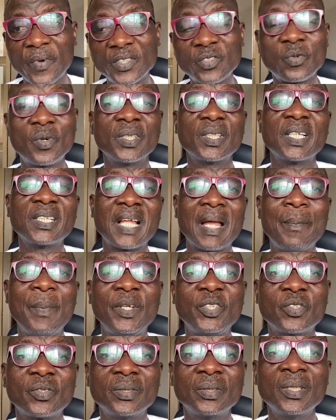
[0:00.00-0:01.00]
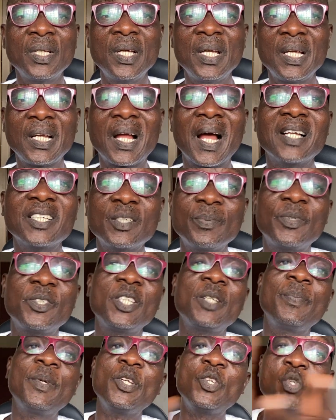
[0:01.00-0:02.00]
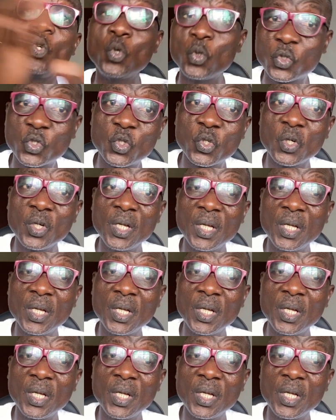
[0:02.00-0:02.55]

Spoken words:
content I mentioned can still be used